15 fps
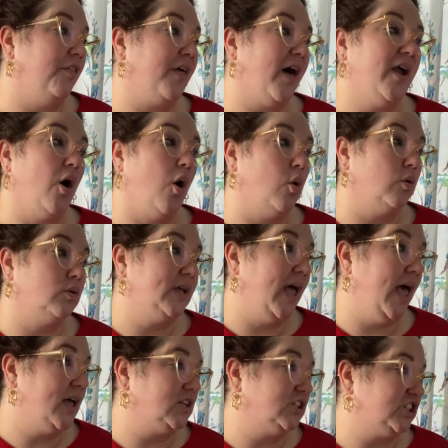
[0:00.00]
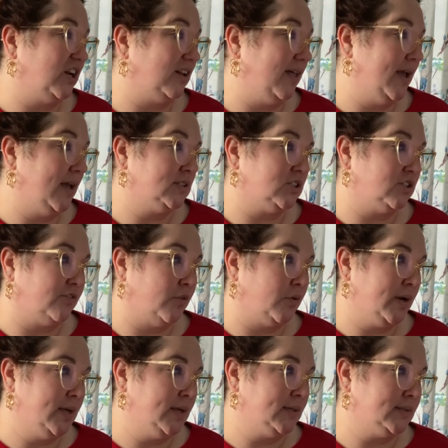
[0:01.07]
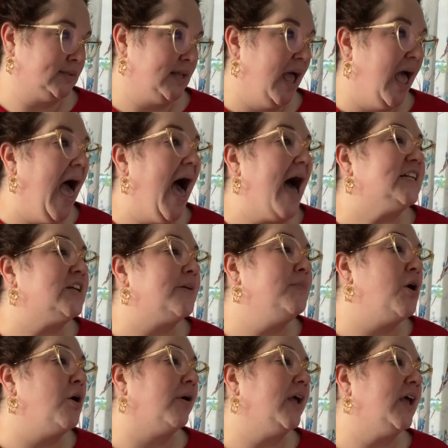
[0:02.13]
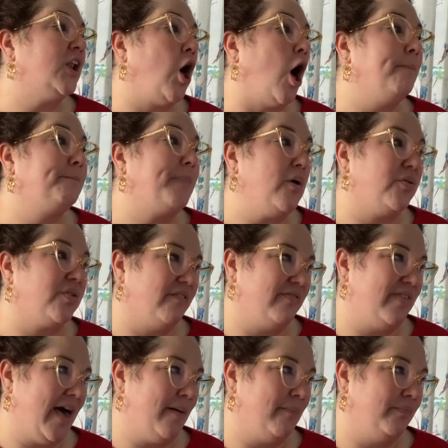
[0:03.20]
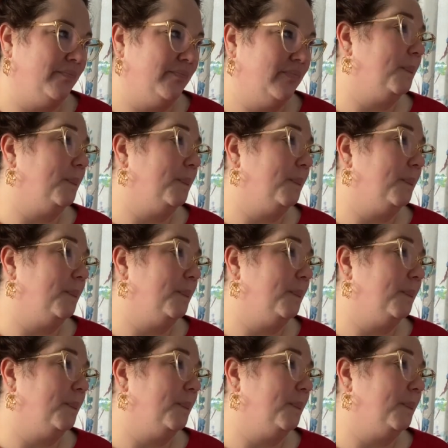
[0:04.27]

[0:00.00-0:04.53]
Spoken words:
thy old head shall answer for his, and a murrain on both of them."